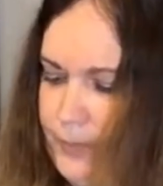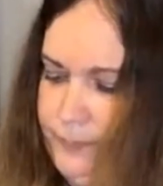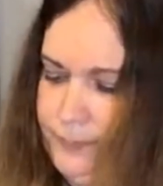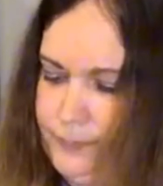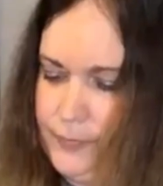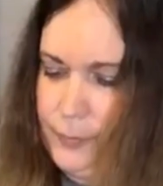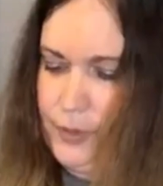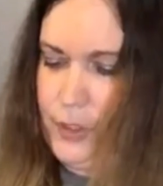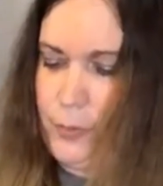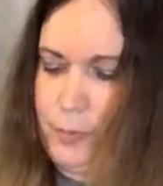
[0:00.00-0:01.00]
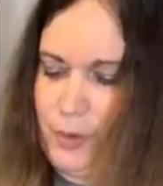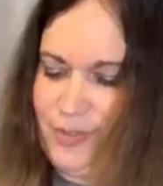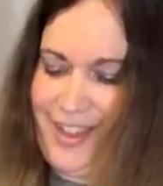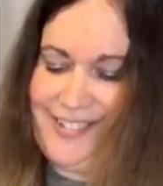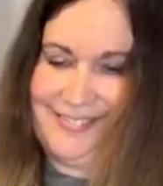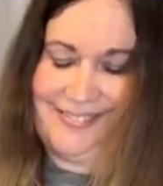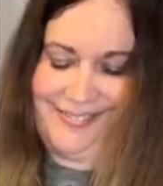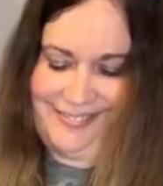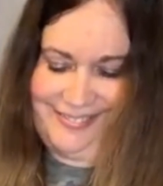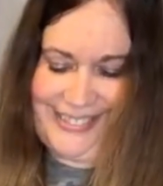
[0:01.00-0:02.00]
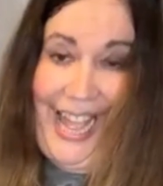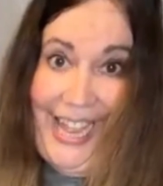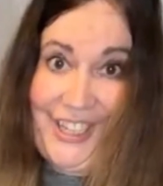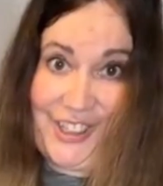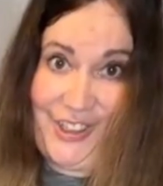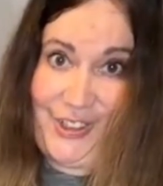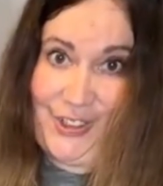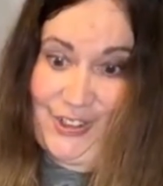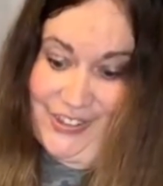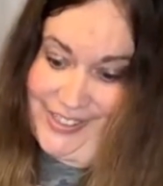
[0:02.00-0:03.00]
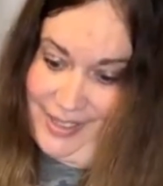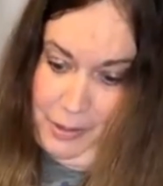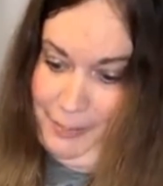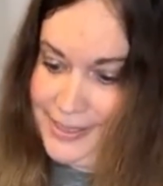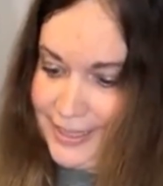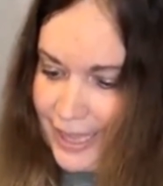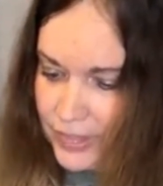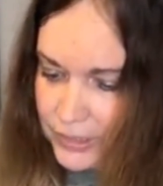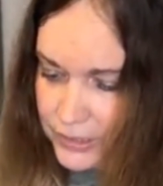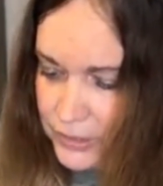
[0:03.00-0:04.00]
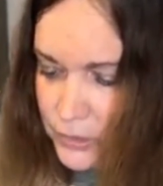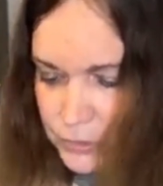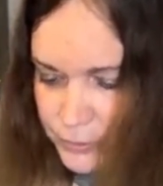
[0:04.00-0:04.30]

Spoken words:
Okay, and we're gonna remove that. Y'all, it's coming together.